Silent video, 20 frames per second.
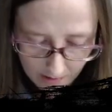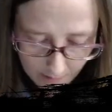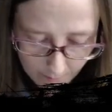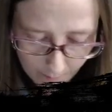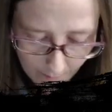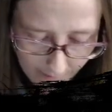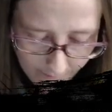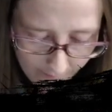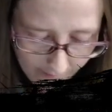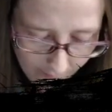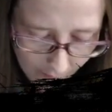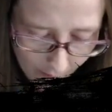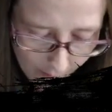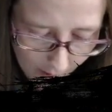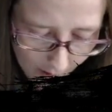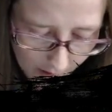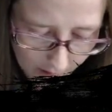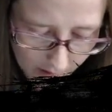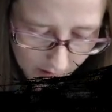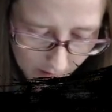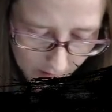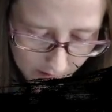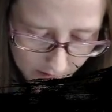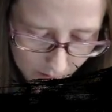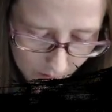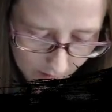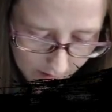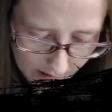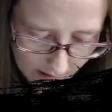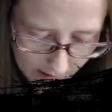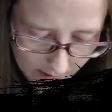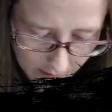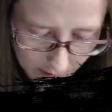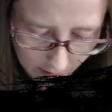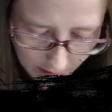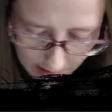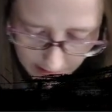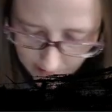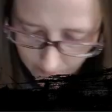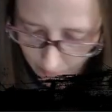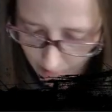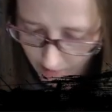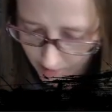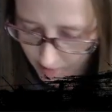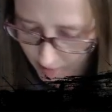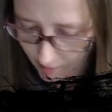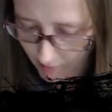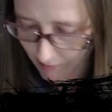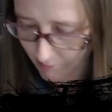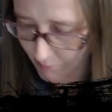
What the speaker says: My favorite part though is when they turn on one of the great